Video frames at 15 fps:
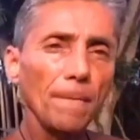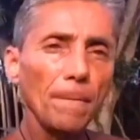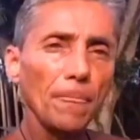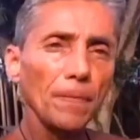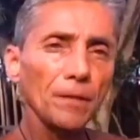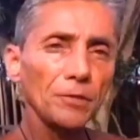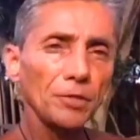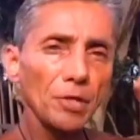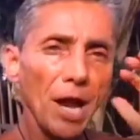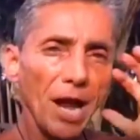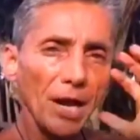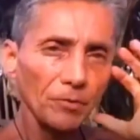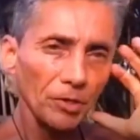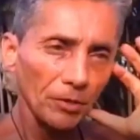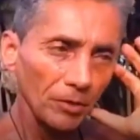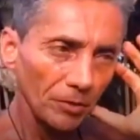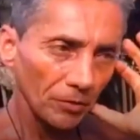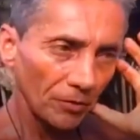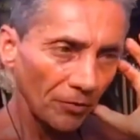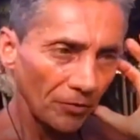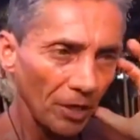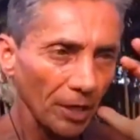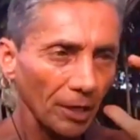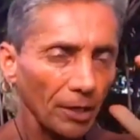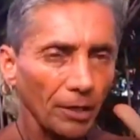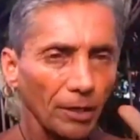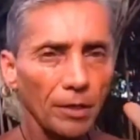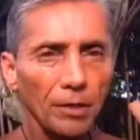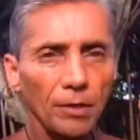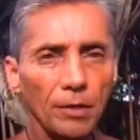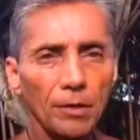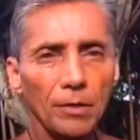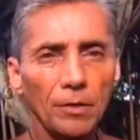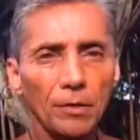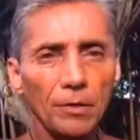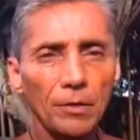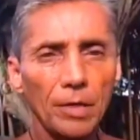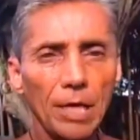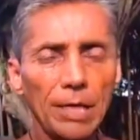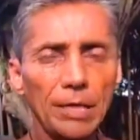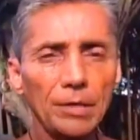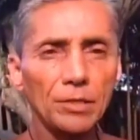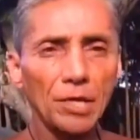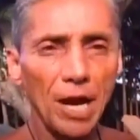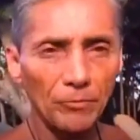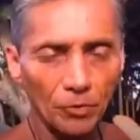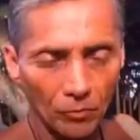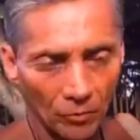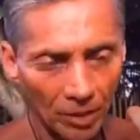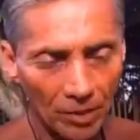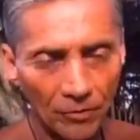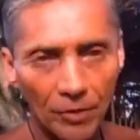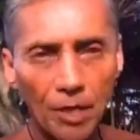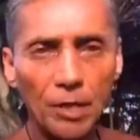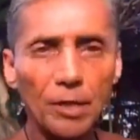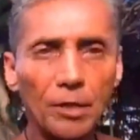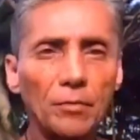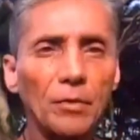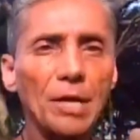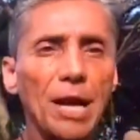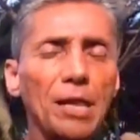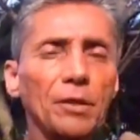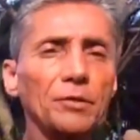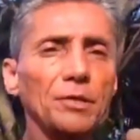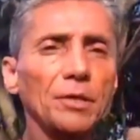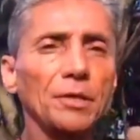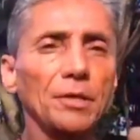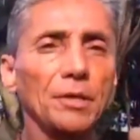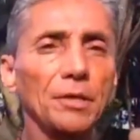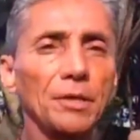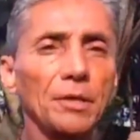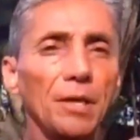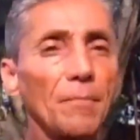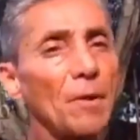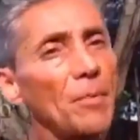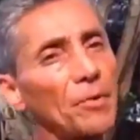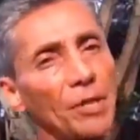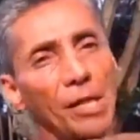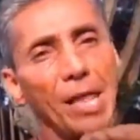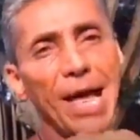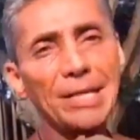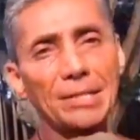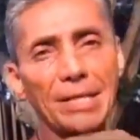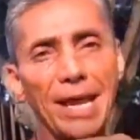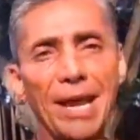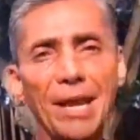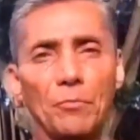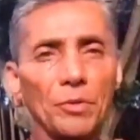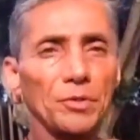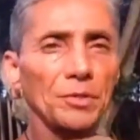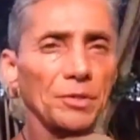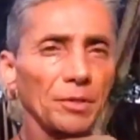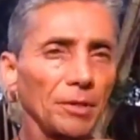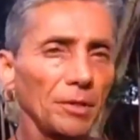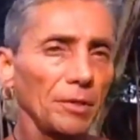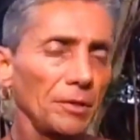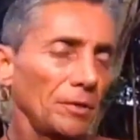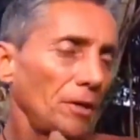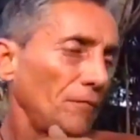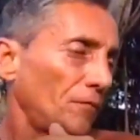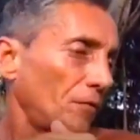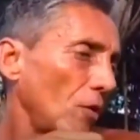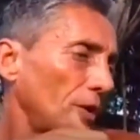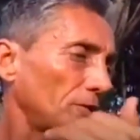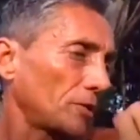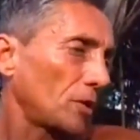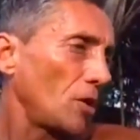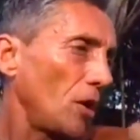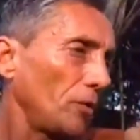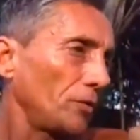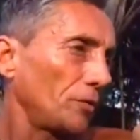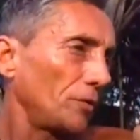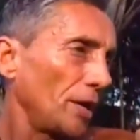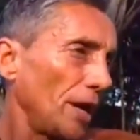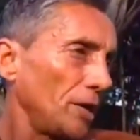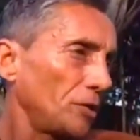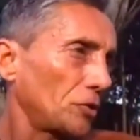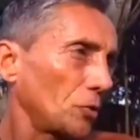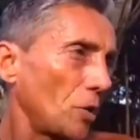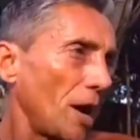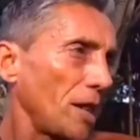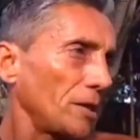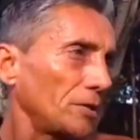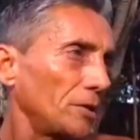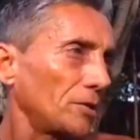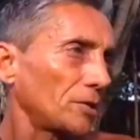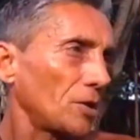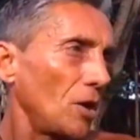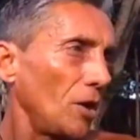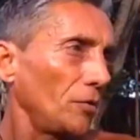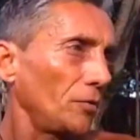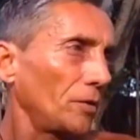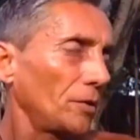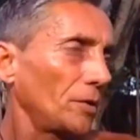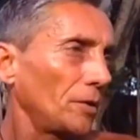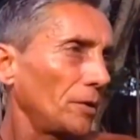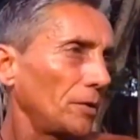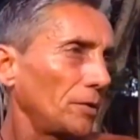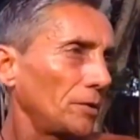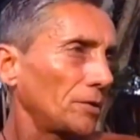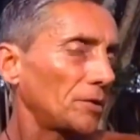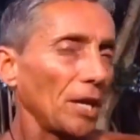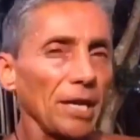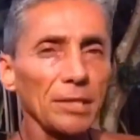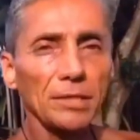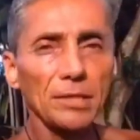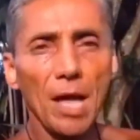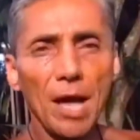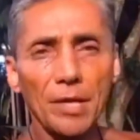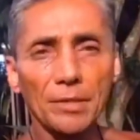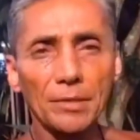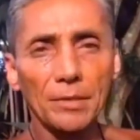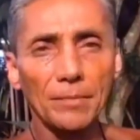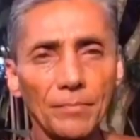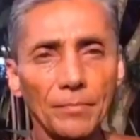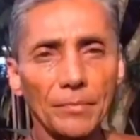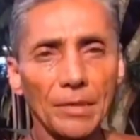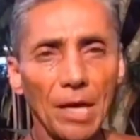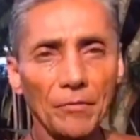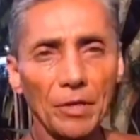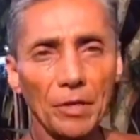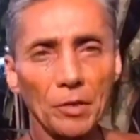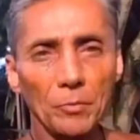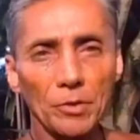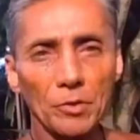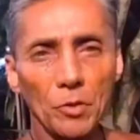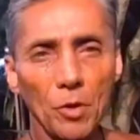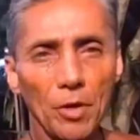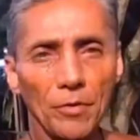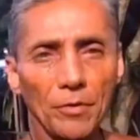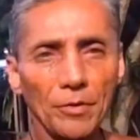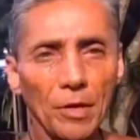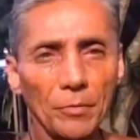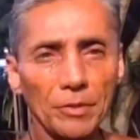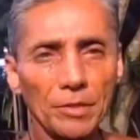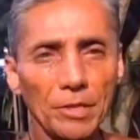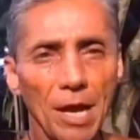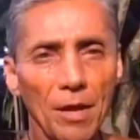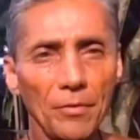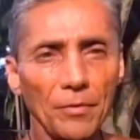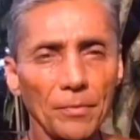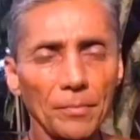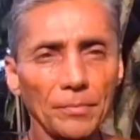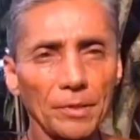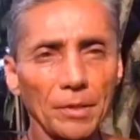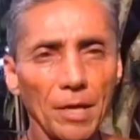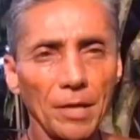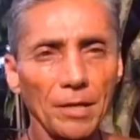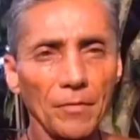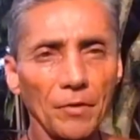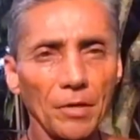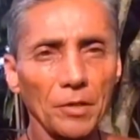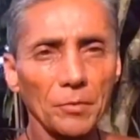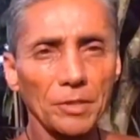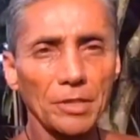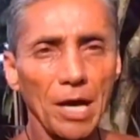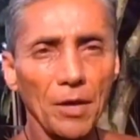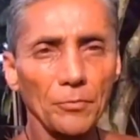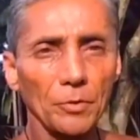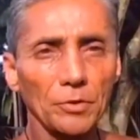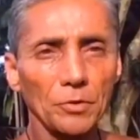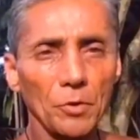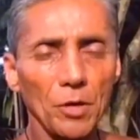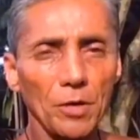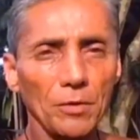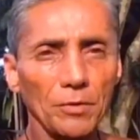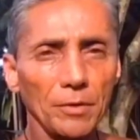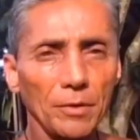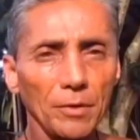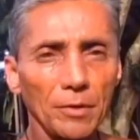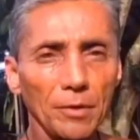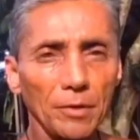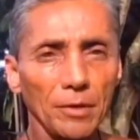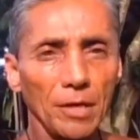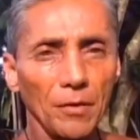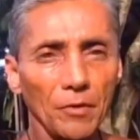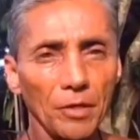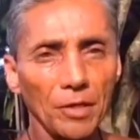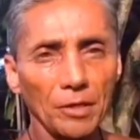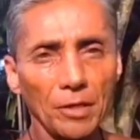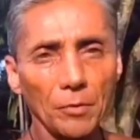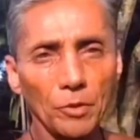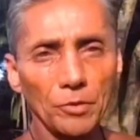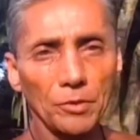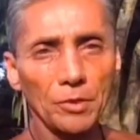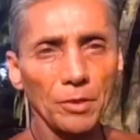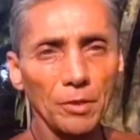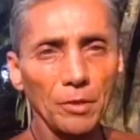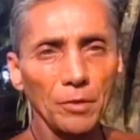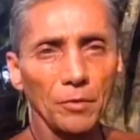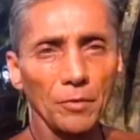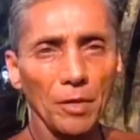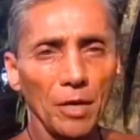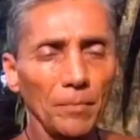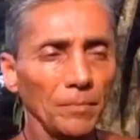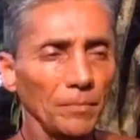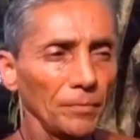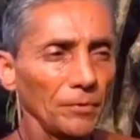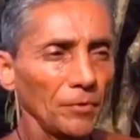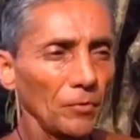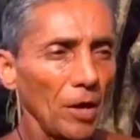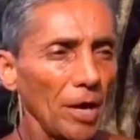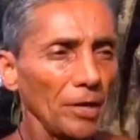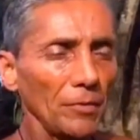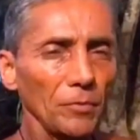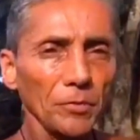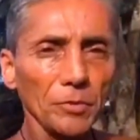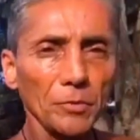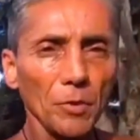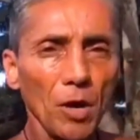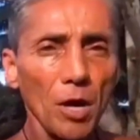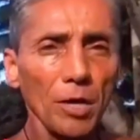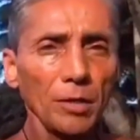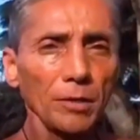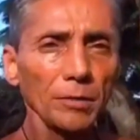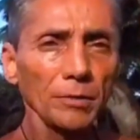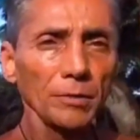It's time to think. Okay? It's time to rethink reality. And remember, the last game was of course, called Age of Duality. It's called Satan's Lies. Everything was north, that was south. Okay, everything was south was north. Everything that was, well, right was wrong.